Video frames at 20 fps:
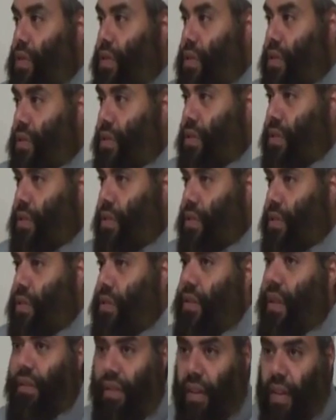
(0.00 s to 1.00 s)
us.
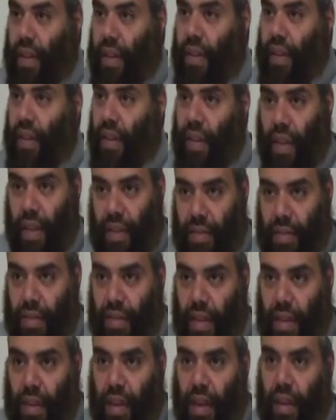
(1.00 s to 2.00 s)
Definitely. And that is
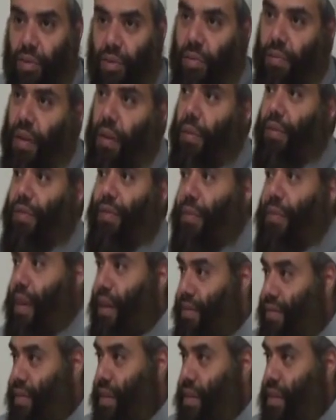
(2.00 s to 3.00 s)
Jannah and to be away from
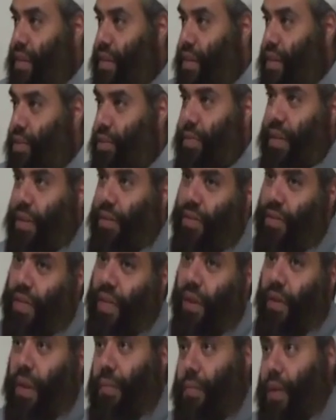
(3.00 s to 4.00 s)
the hellfire. Nobody would
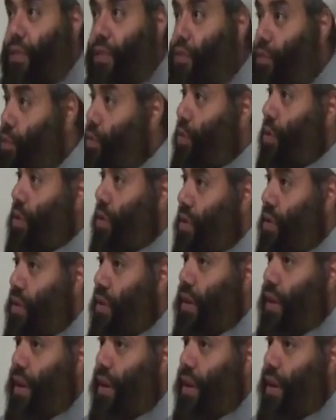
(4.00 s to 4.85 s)
say, well, I'm not sure